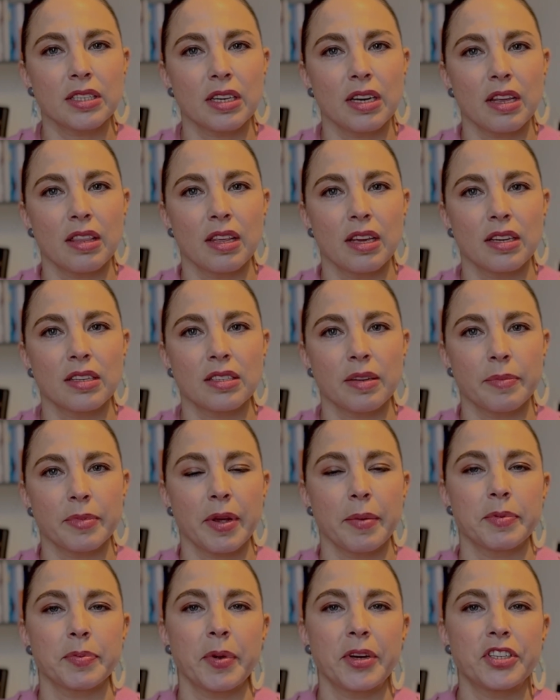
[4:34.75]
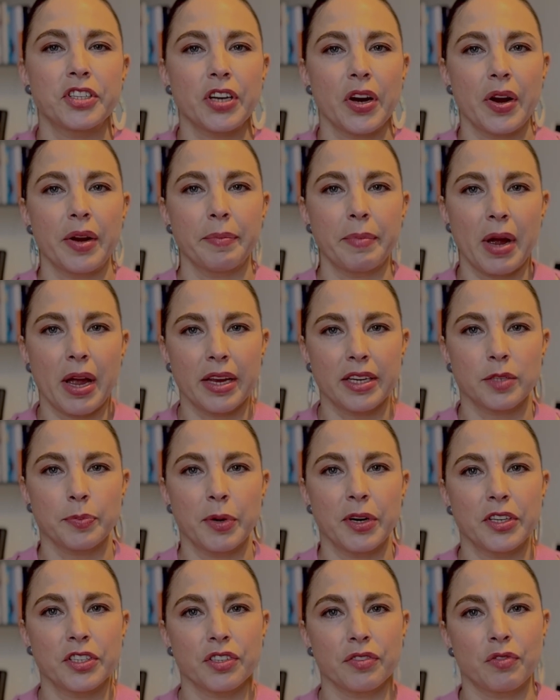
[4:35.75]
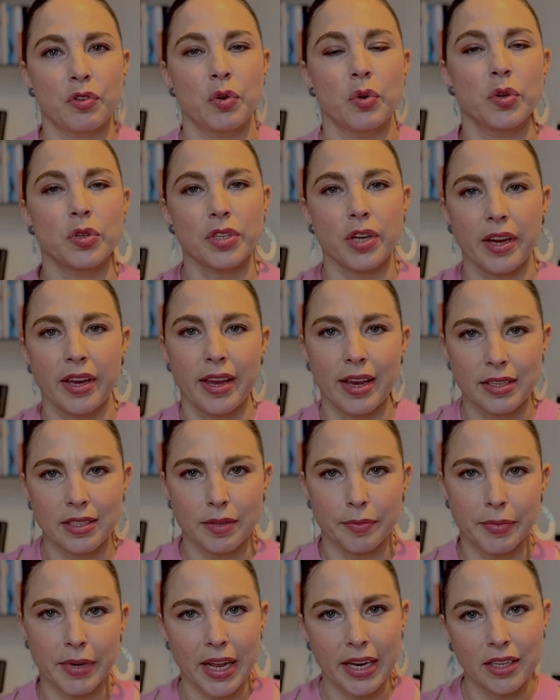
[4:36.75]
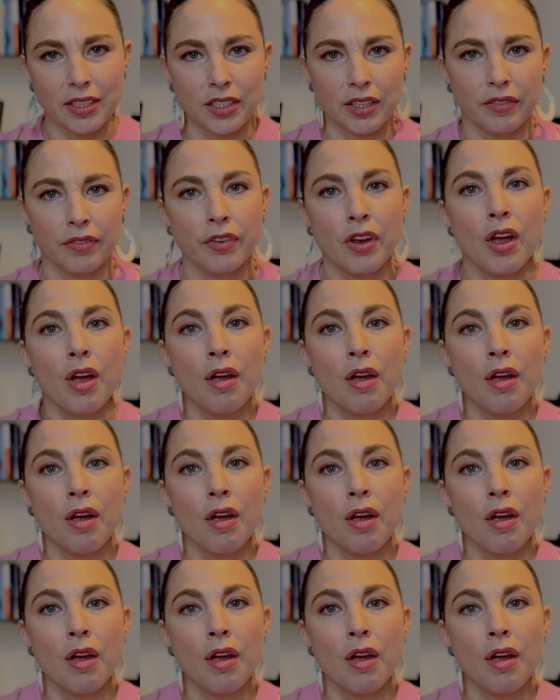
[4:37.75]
And I think sometimes by sharing my experience, of course, I get some negative